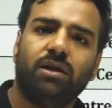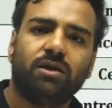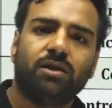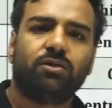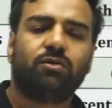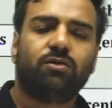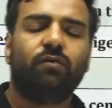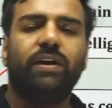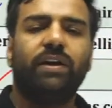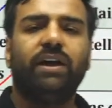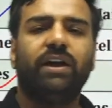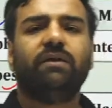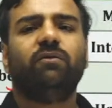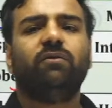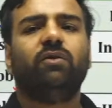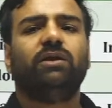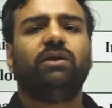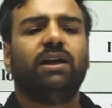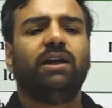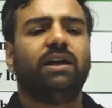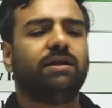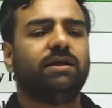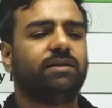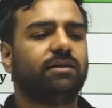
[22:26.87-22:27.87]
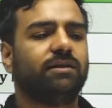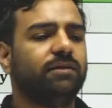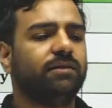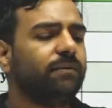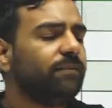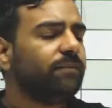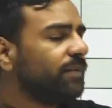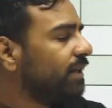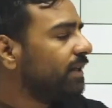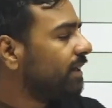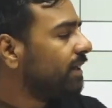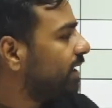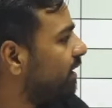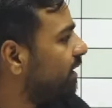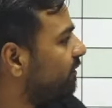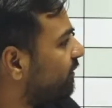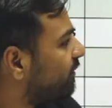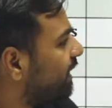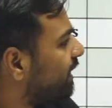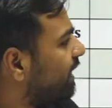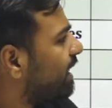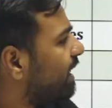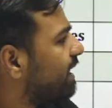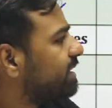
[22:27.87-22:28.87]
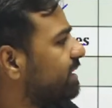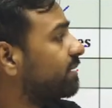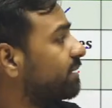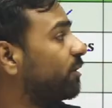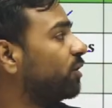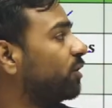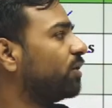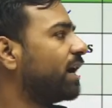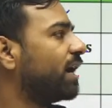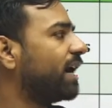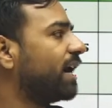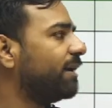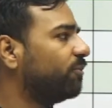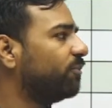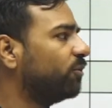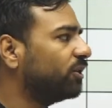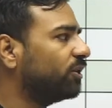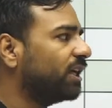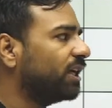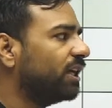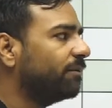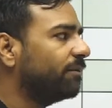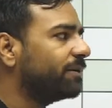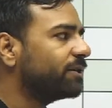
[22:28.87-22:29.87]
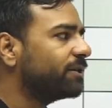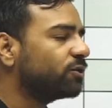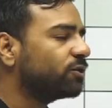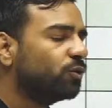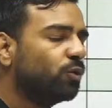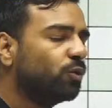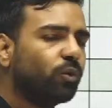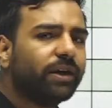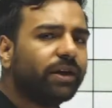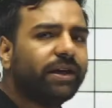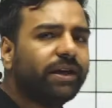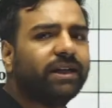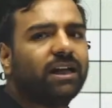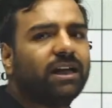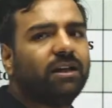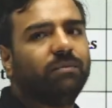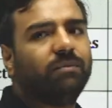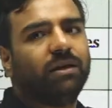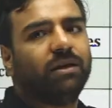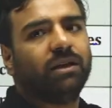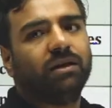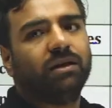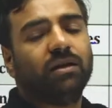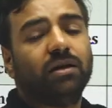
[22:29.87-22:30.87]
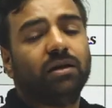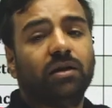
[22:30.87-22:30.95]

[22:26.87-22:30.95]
So waiting for the answer. If I'll ask about hypothalamus, who can tell me